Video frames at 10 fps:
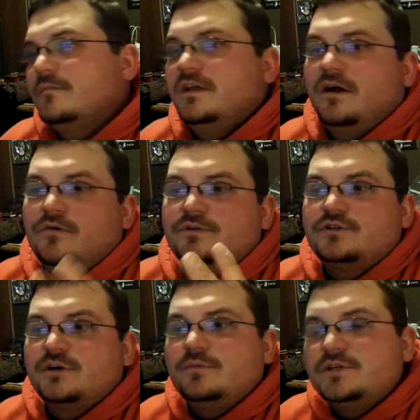you know, the
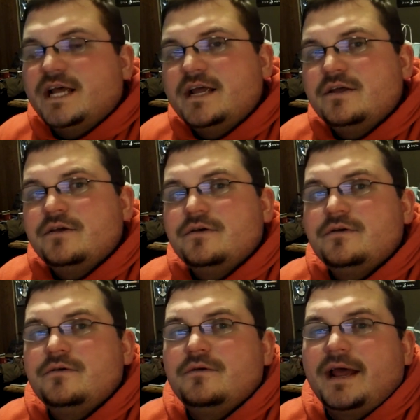Triple
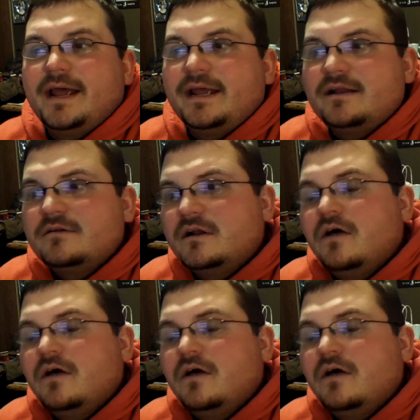Tengu and